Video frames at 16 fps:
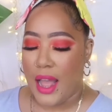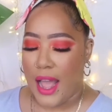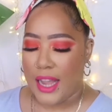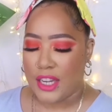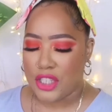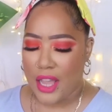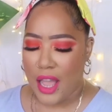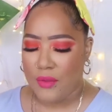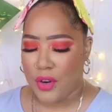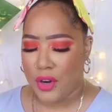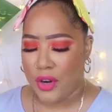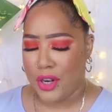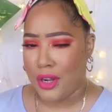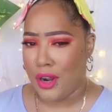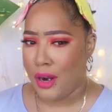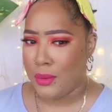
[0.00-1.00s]
I actually have a
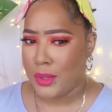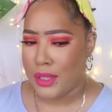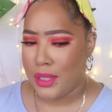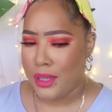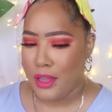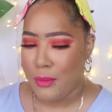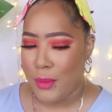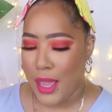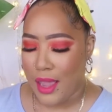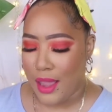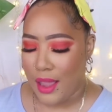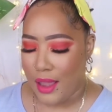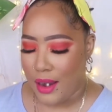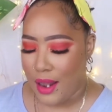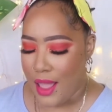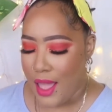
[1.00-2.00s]
credit card with them
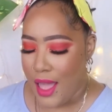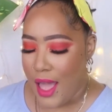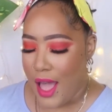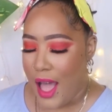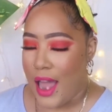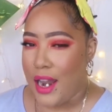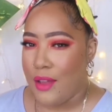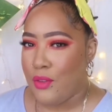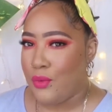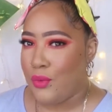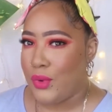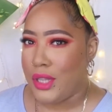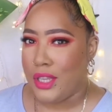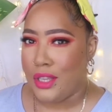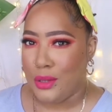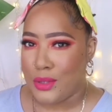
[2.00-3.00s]
and I never
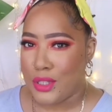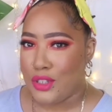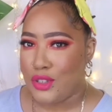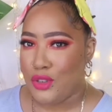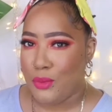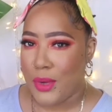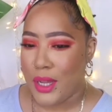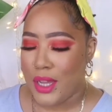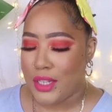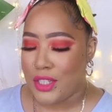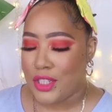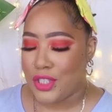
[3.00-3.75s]
really use it too much.